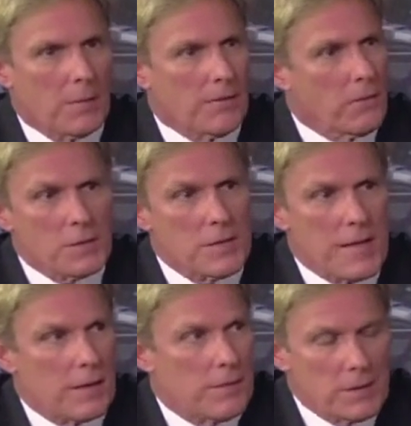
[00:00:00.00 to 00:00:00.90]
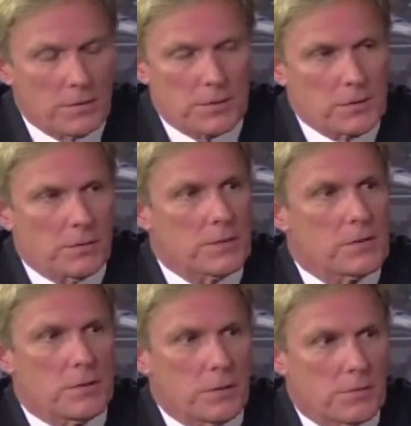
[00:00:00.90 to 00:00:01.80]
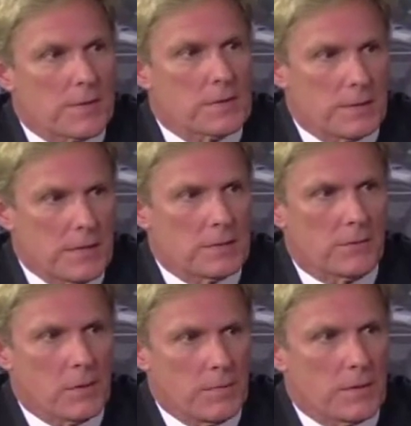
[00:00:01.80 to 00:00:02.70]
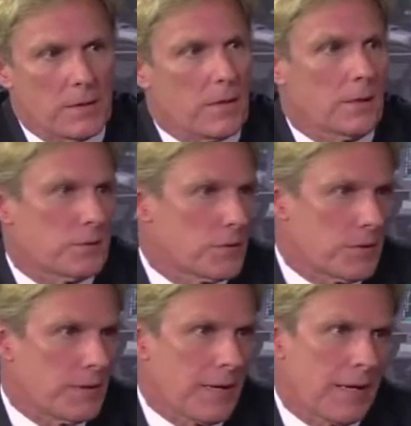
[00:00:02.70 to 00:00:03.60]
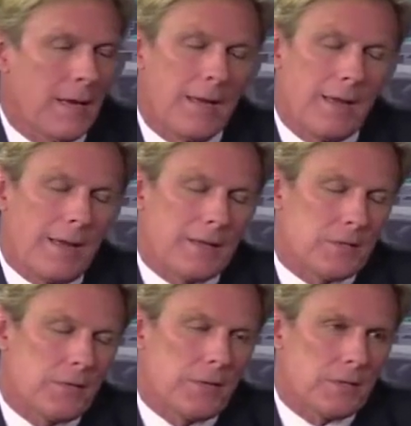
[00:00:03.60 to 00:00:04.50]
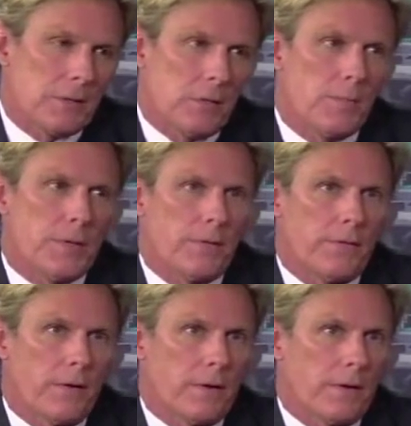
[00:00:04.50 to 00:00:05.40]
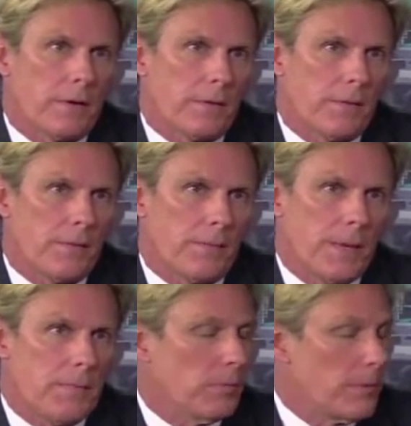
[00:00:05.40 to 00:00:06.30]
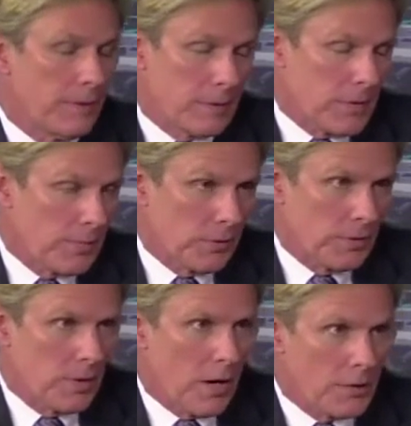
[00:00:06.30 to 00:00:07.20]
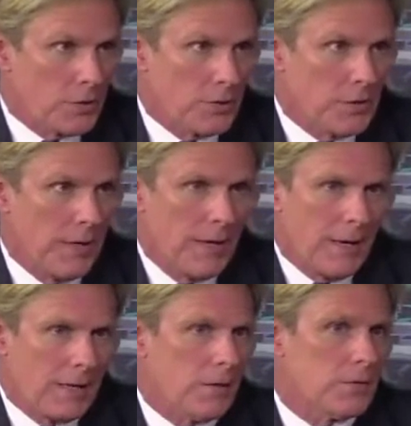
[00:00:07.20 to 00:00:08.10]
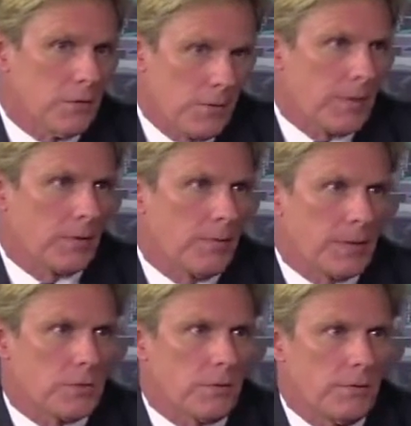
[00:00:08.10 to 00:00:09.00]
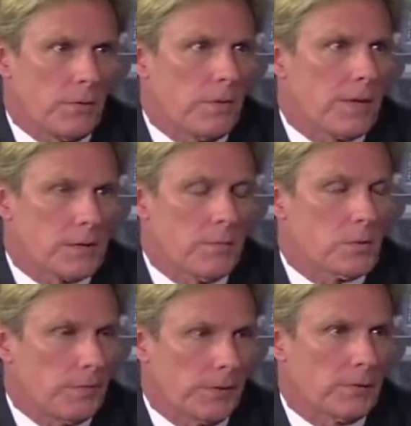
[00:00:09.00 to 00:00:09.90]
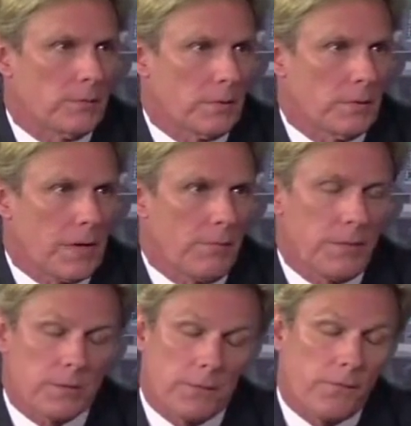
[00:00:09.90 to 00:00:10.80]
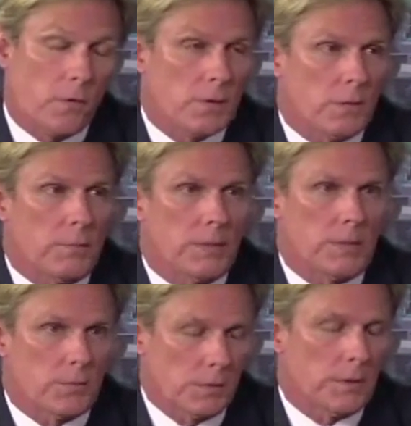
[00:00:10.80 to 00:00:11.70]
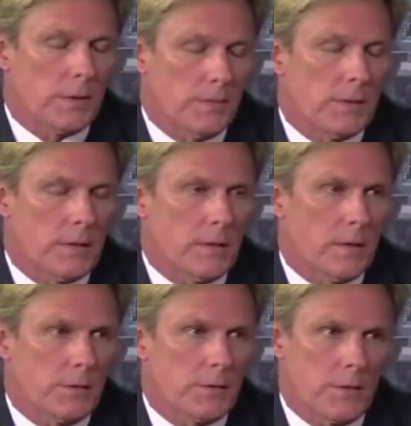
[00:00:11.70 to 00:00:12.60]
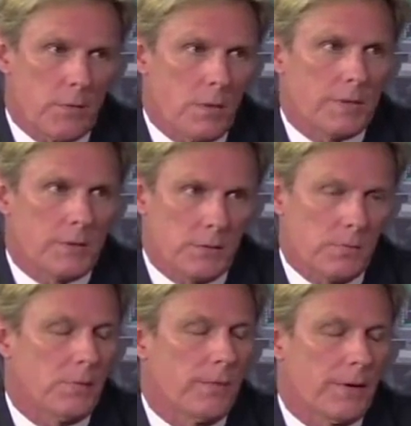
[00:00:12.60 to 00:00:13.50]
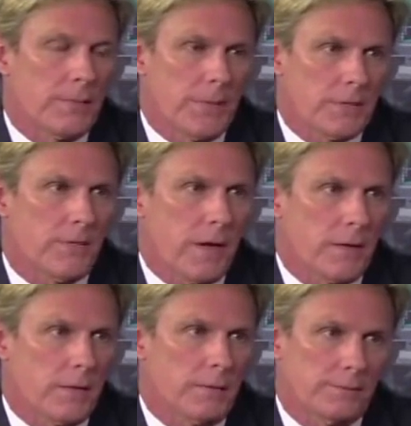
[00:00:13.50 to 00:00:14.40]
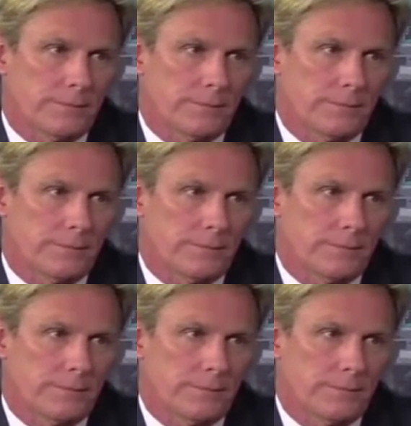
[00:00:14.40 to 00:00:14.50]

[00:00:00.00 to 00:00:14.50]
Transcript: But unfortunately, that threshold still doesn't address the needs of community colleges today. And so it's a little bit of people being exceptionally cautious, and also the bigger picture of who has the most political clout. But it's unfortunate because really community colleges are the ones that do provide the best value.